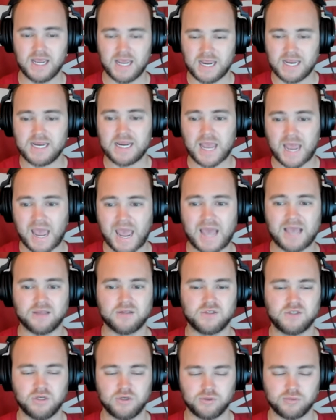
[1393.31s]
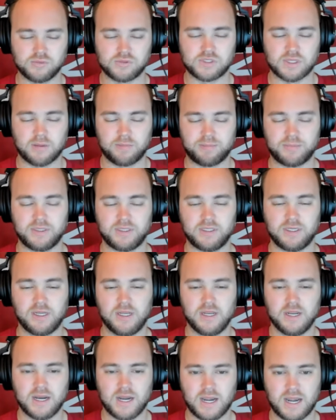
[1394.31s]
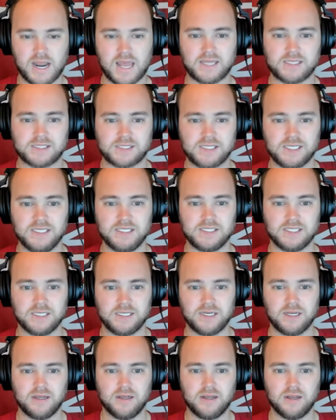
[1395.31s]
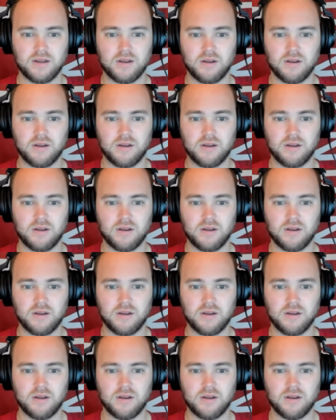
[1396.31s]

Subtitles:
He has to do something next season